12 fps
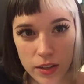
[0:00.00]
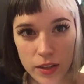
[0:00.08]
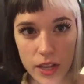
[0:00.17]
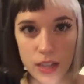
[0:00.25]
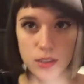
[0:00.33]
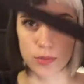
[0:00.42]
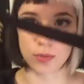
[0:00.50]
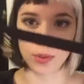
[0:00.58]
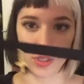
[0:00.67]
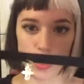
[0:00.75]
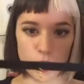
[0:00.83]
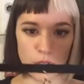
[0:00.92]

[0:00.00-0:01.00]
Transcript: That's really